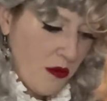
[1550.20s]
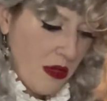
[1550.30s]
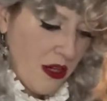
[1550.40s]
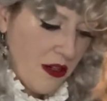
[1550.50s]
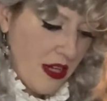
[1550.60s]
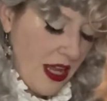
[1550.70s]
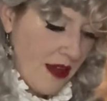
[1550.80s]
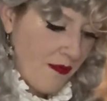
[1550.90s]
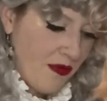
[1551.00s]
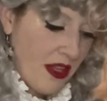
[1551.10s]
me her
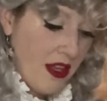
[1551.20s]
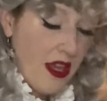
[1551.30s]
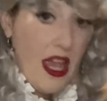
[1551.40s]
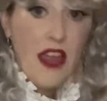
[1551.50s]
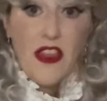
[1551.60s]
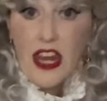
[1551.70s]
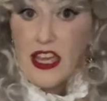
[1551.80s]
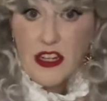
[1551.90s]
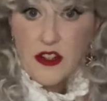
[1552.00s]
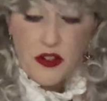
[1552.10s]
name and that I
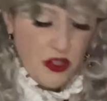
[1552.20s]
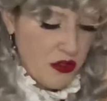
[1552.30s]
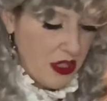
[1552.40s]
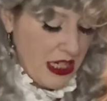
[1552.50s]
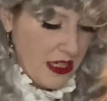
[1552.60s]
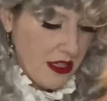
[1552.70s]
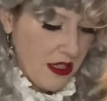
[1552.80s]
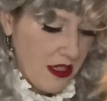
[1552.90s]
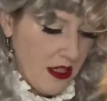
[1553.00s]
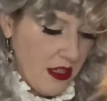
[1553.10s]
had understood
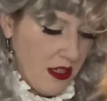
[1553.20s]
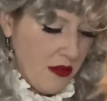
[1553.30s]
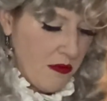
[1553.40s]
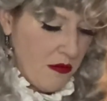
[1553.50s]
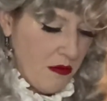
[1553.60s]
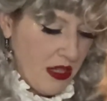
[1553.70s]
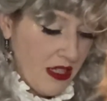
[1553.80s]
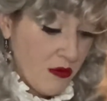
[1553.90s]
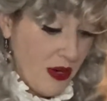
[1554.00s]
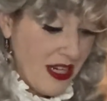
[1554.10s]
it.
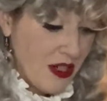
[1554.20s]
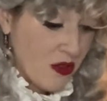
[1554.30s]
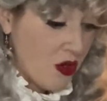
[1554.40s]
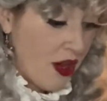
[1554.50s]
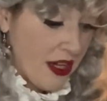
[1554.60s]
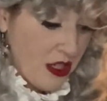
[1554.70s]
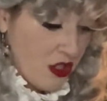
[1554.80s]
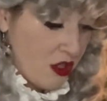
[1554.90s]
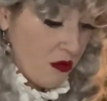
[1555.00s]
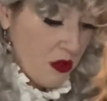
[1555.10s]
Because reindeer talking
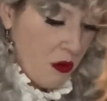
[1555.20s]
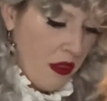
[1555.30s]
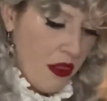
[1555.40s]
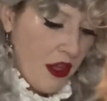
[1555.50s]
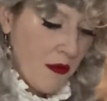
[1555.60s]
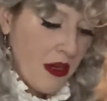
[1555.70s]
to you is one thing, but